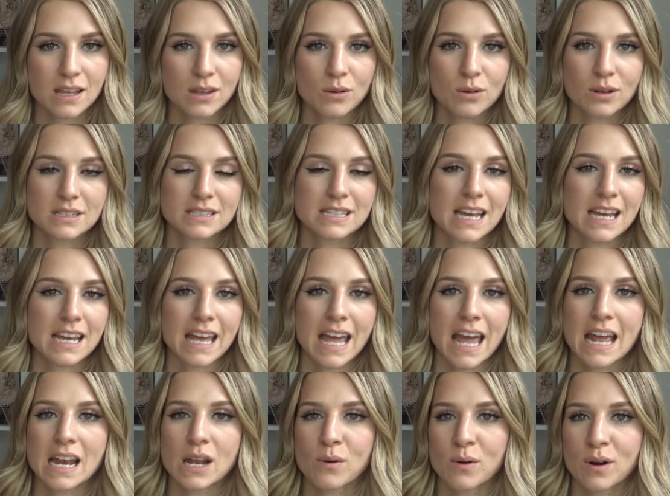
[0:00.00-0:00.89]
You can take it
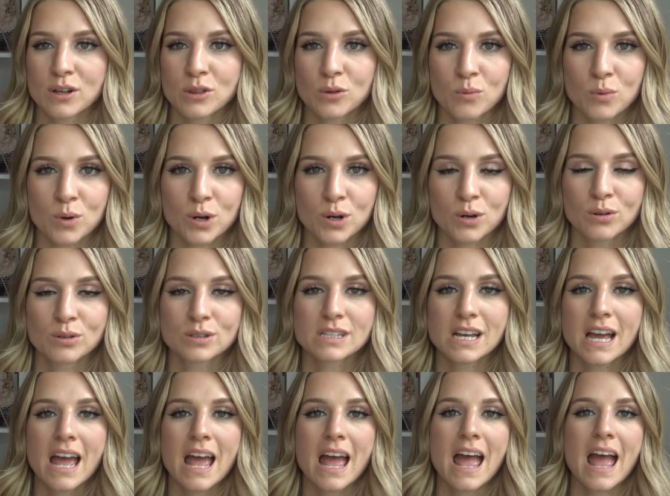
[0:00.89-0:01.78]
anywhere in the world.
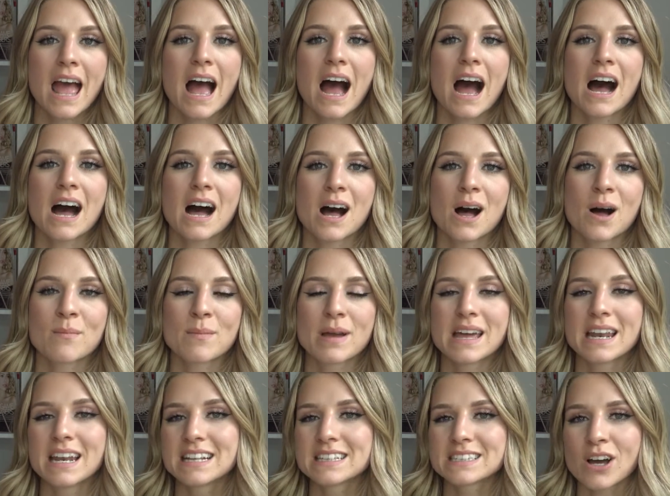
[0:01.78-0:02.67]
Um,
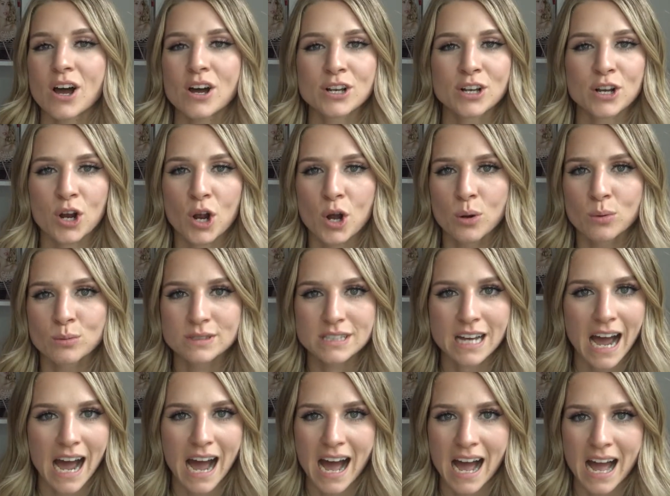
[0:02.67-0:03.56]
and it's on your own
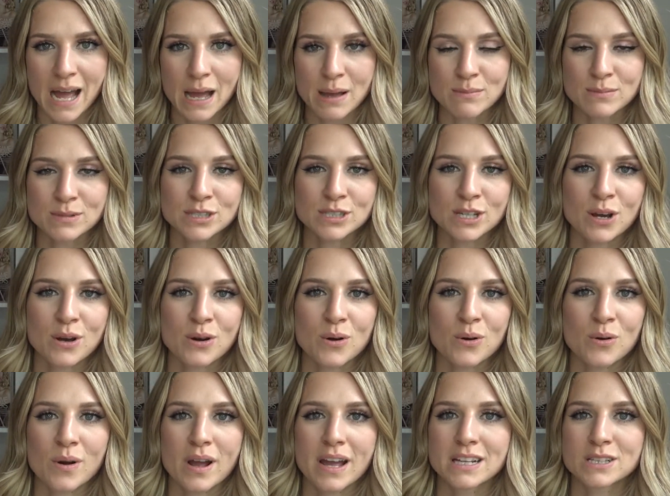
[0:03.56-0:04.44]
time.
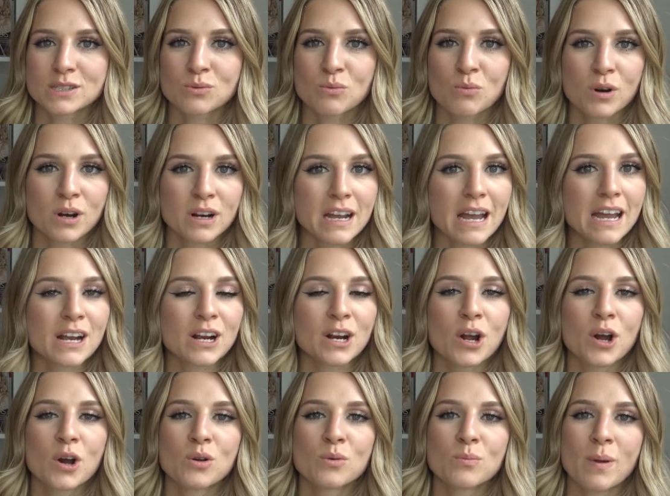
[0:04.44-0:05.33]
So it's work at
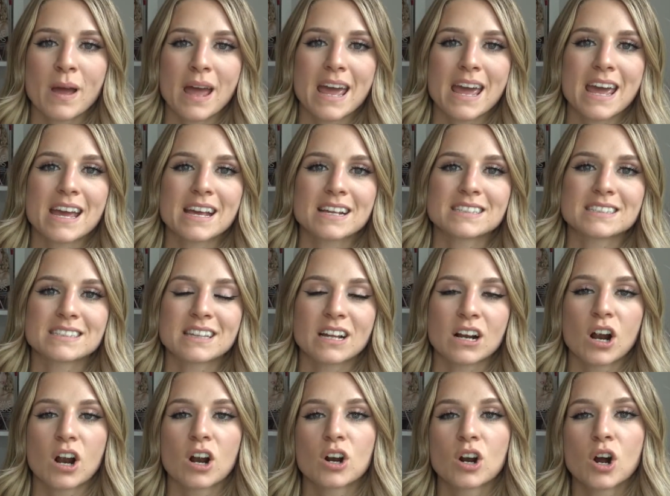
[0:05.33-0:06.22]
your own pace.
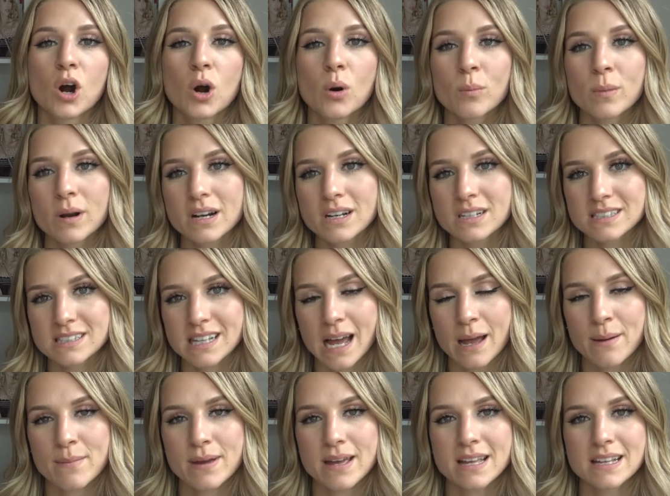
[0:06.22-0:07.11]
There are homework
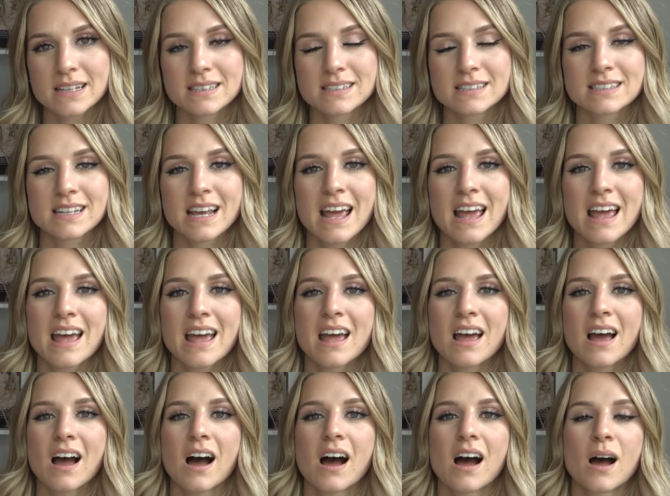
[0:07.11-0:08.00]
assignments
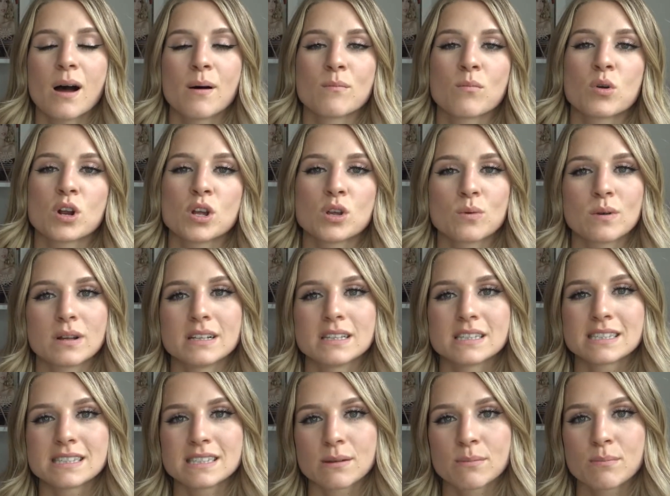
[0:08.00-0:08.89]
um, where you can
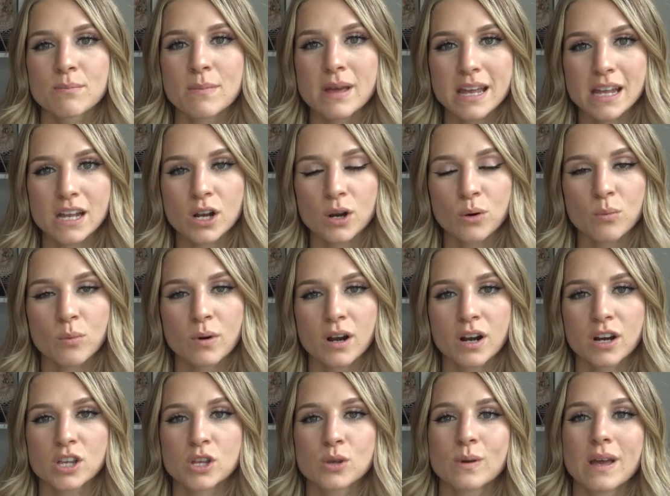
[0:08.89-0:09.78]
submit your
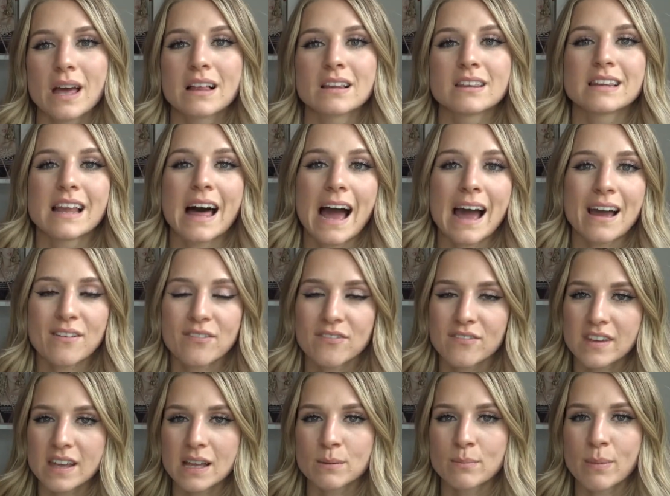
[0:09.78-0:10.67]
work. You get live
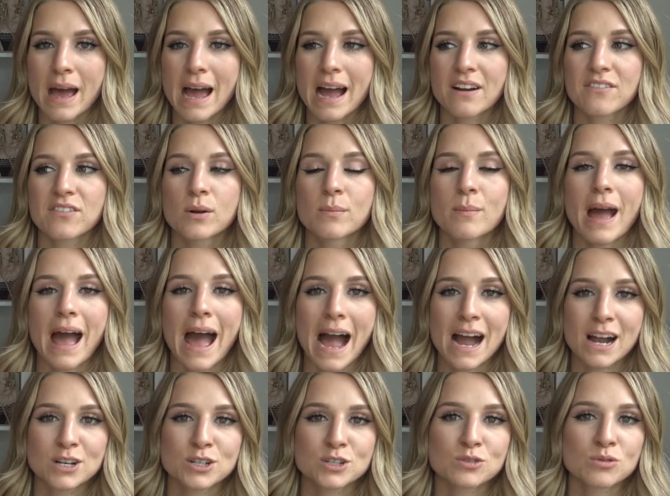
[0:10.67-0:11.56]
feedback from
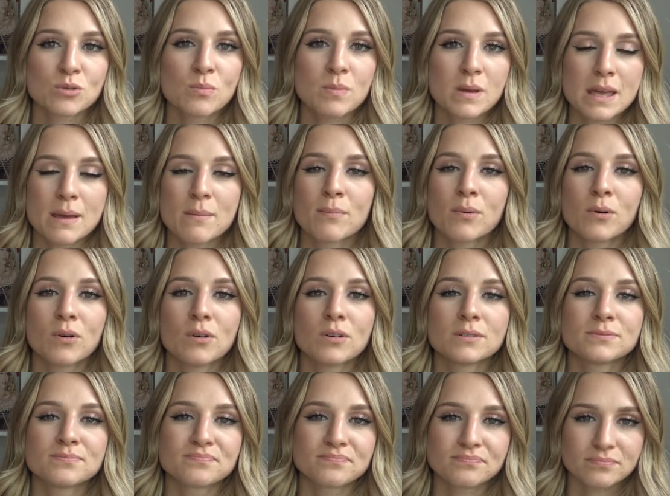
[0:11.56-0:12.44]
actual
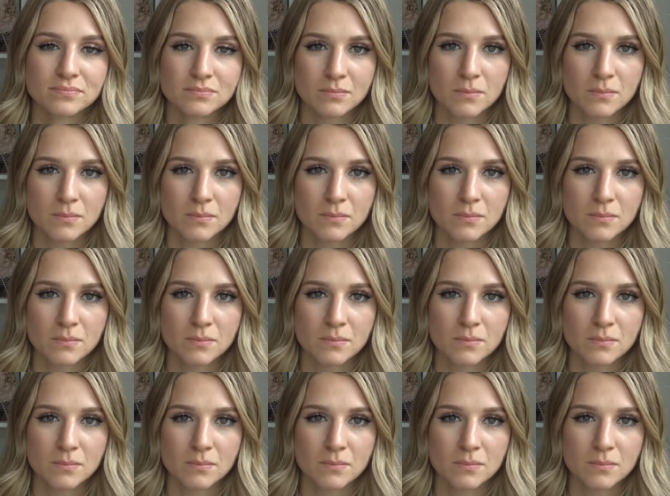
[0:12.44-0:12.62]
people.